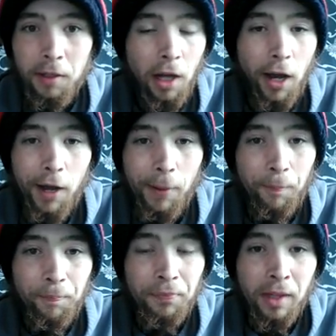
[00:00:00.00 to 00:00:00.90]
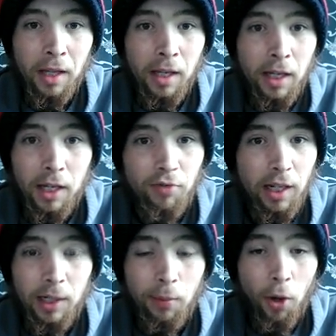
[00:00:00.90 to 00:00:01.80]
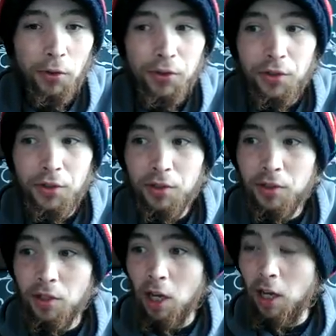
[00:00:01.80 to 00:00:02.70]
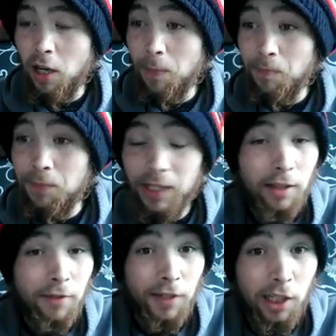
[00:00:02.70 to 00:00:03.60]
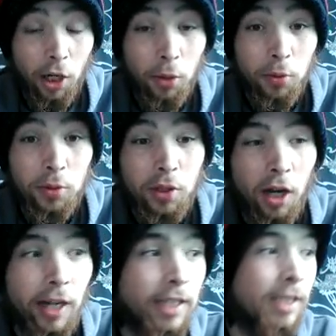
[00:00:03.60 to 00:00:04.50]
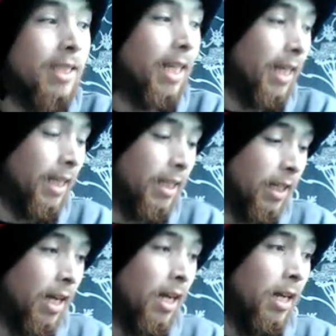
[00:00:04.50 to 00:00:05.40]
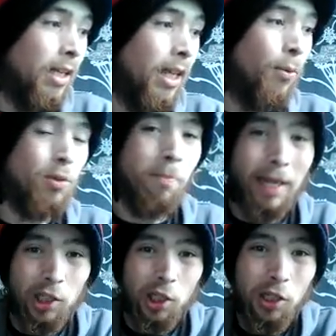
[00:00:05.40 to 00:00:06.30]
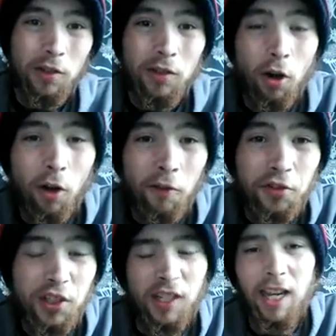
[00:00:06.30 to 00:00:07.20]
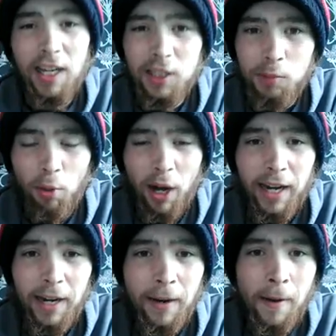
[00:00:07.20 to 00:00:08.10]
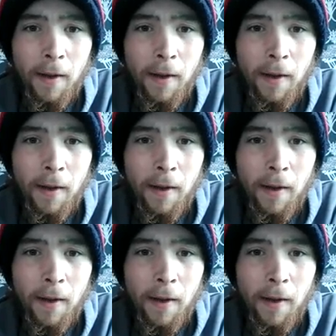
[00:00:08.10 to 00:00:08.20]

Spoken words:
It really was. In the videos that I had seen, there was mention of CS spray.